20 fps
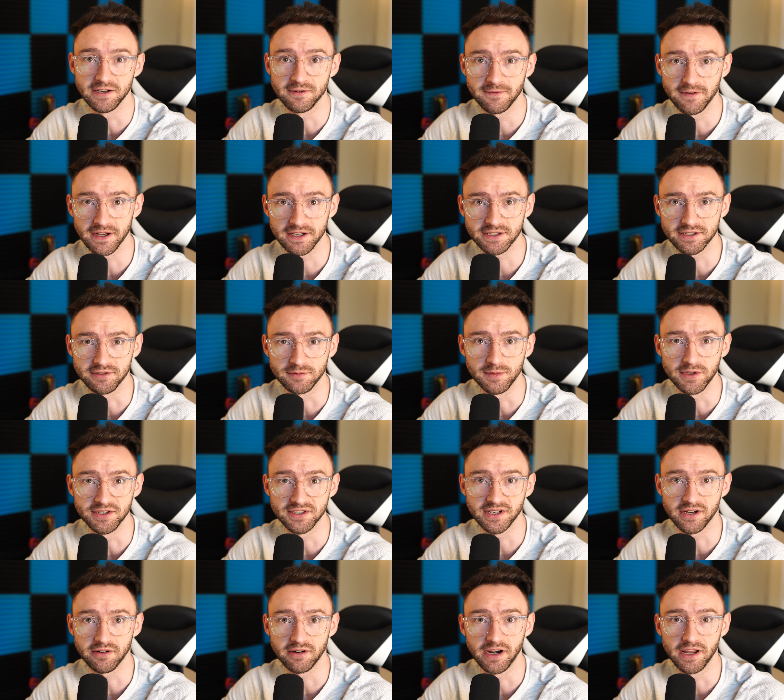effects or
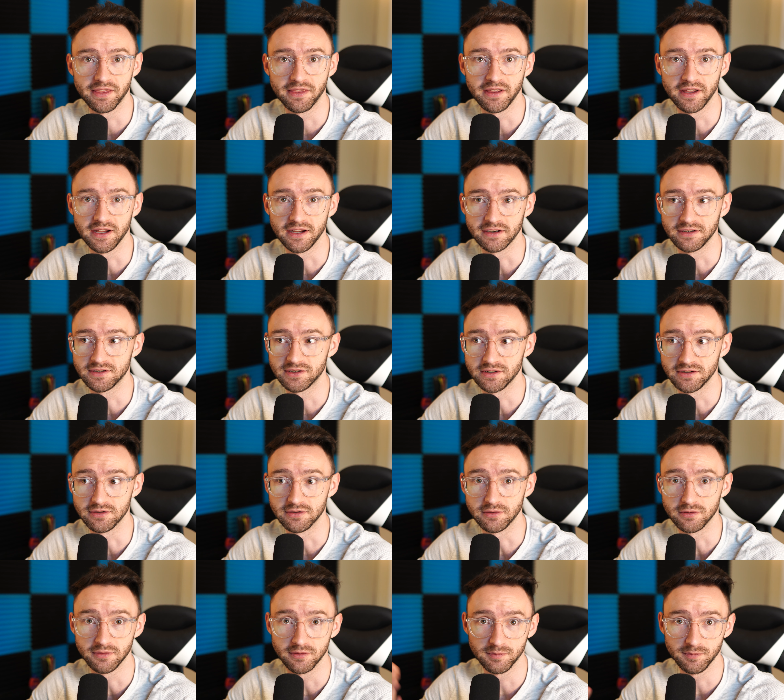music or anything
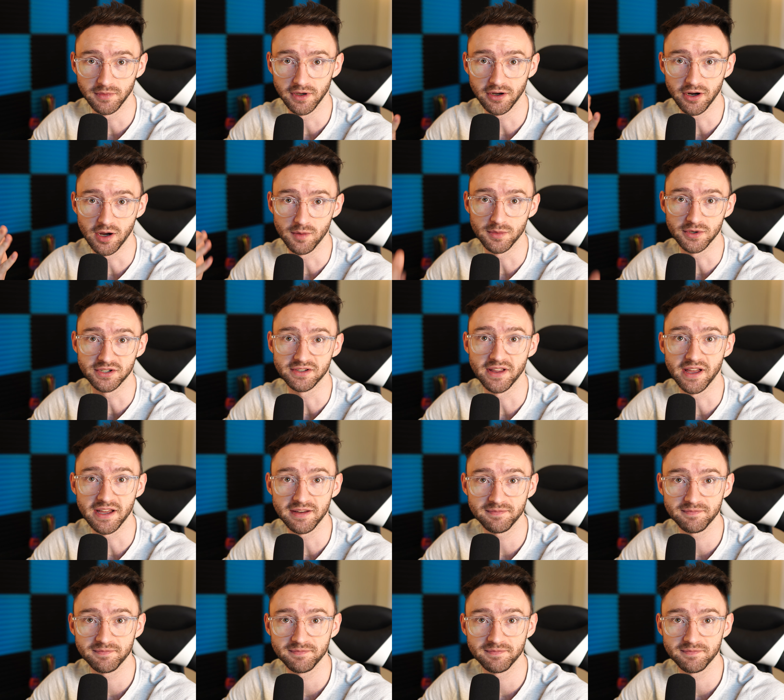to accomplish that.